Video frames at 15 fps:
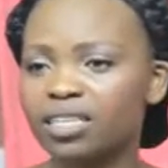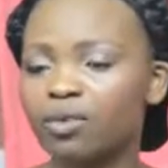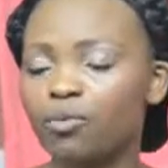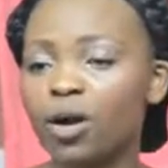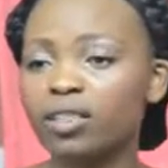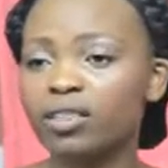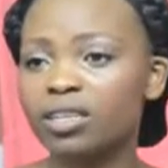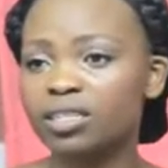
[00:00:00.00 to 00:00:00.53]

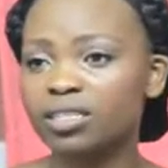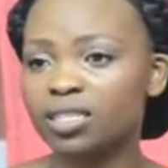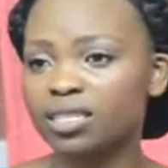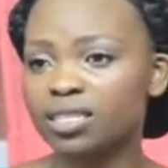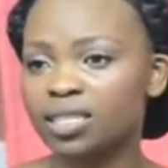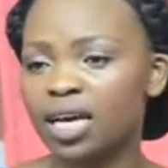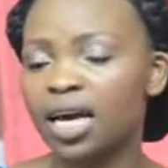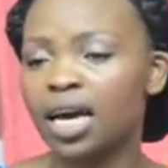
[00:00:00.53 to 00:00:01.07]
one that
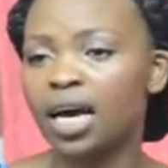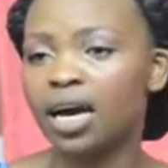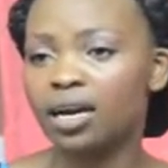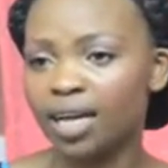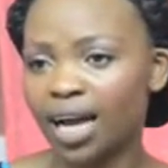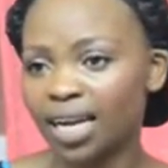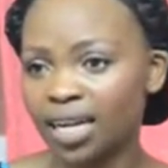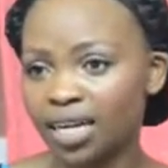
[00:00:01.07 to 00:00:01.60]
is a
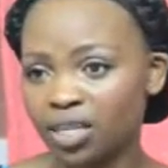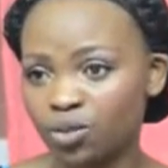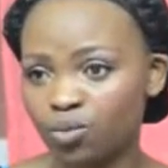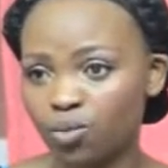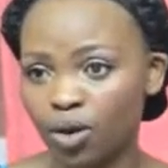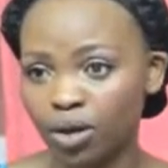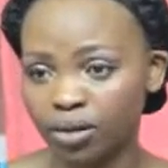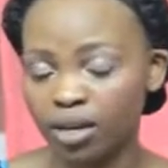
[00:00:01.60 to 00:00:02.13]
colorless
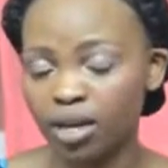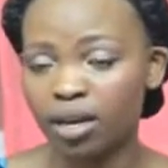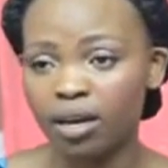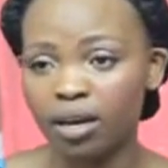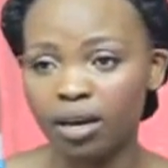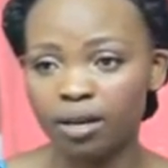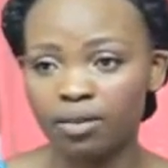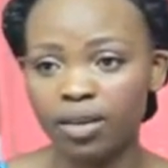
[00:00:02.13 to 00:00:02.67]
one,
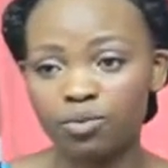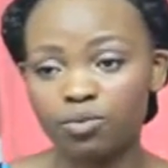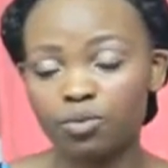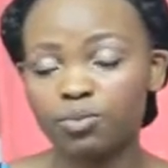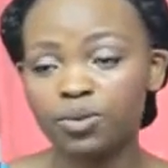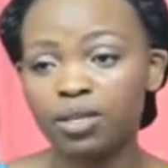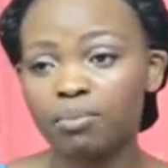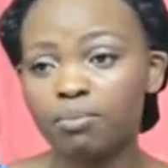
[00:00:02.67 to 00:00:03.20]
that would
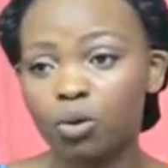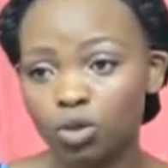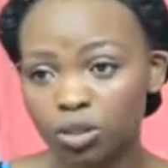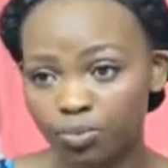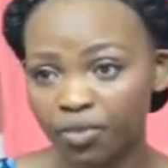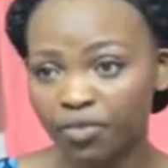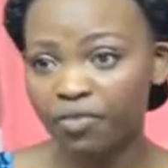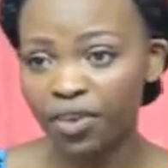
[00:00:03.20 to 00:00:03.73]
be the
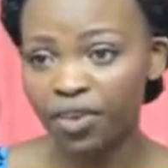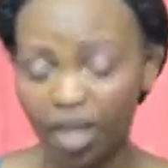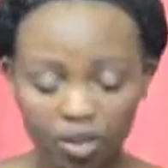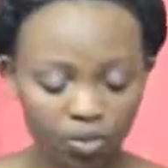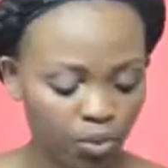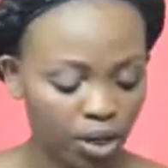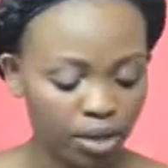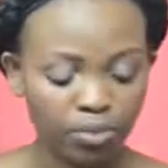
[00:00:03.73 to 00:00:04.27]
most
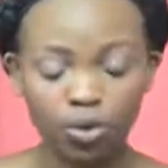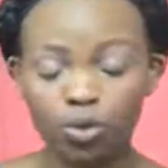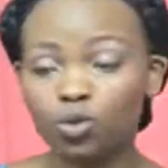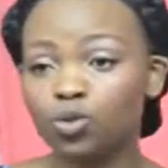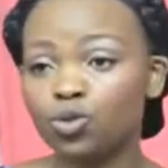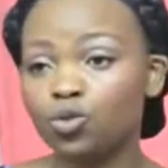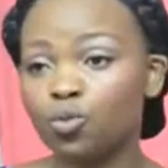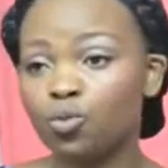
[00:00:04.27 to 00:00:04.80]
preferred one,
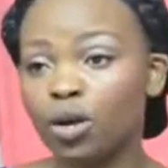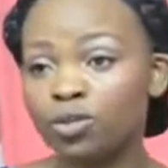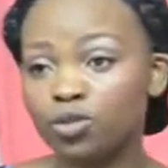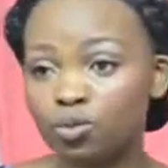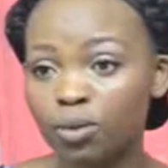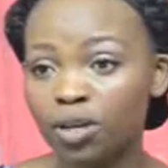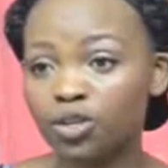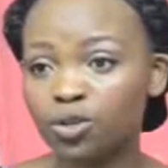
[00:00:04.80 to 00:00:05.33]
because you want
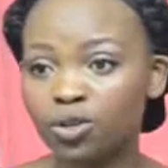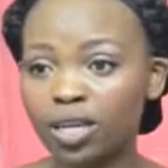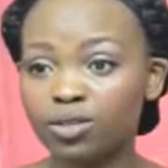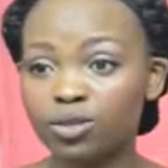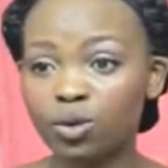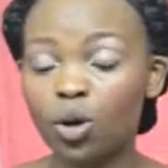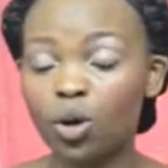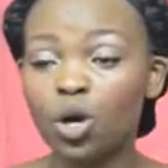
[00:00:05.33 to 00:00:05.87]
to make sure that
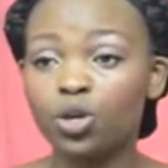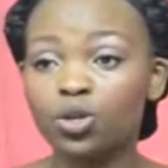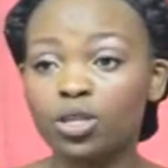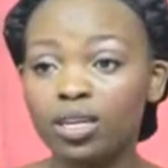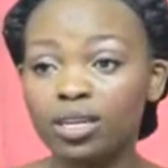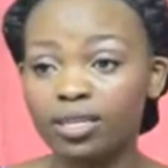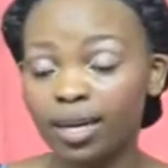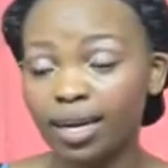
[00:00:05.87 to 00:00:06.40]

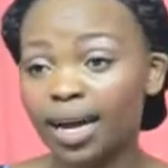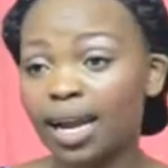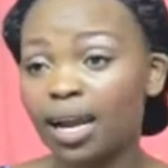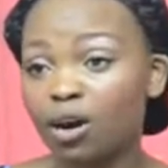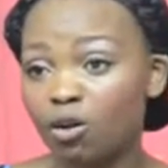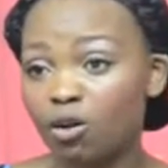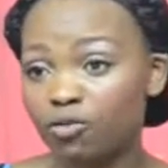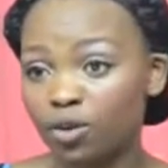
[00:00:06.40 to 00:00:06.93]
the color
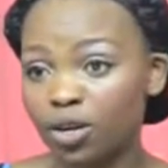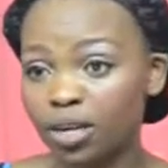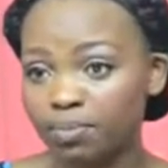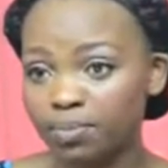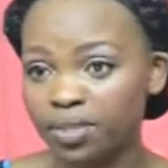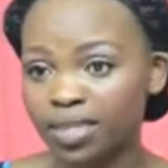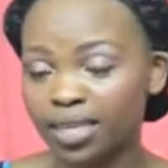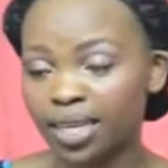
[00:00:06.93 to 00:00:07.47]
of your
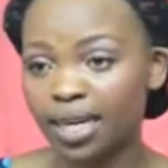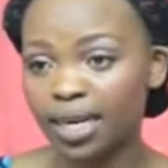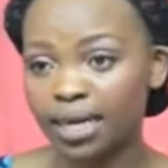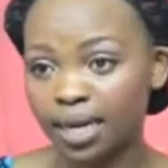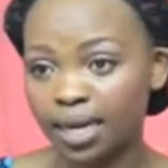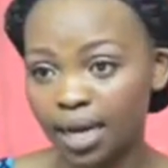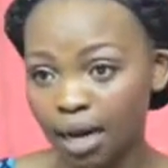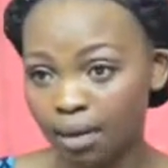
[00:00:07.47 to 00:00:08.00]

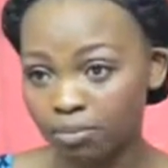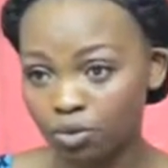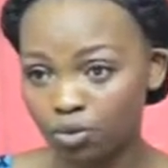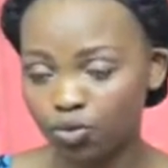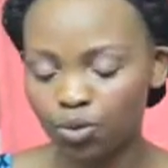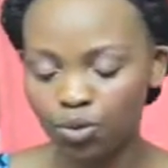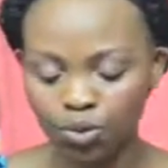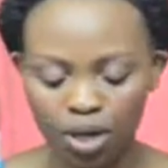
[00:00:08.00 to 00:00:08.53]
lipstick comes
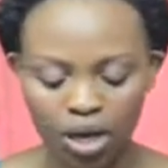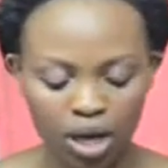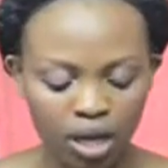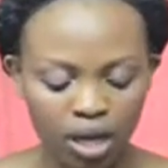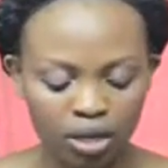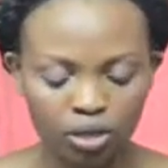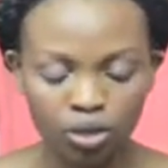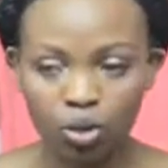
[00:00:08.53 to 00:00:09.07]
through.
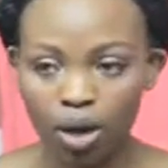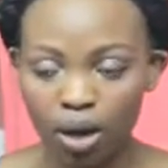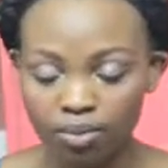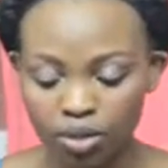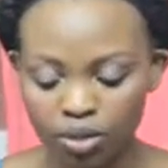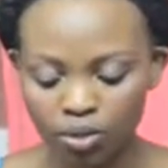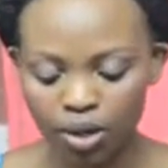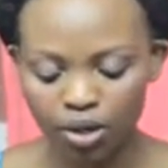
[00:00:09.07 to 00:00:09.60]
So I'm
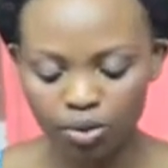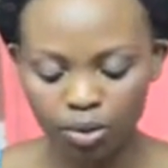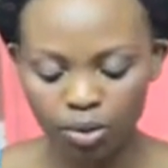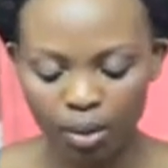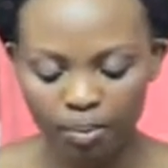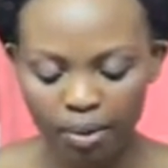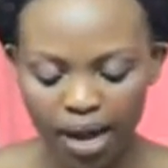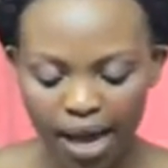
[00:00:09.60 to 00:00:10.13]
just going to
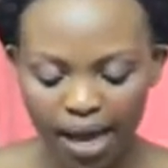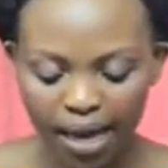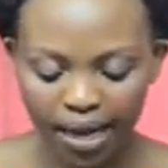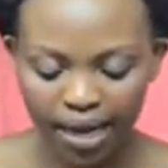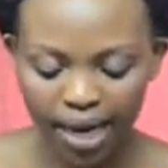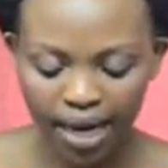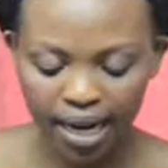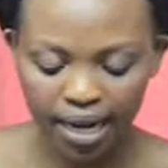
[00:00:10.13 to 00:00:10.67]
apply a
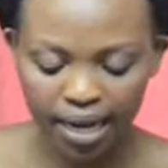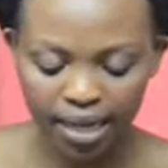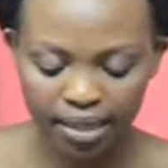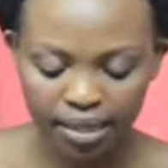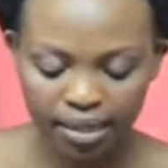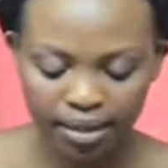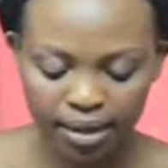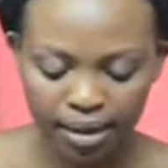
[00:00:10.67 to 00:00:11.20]

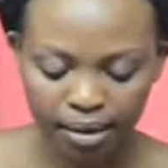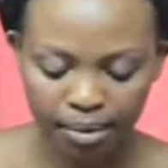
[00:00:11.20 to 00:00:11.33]
colorless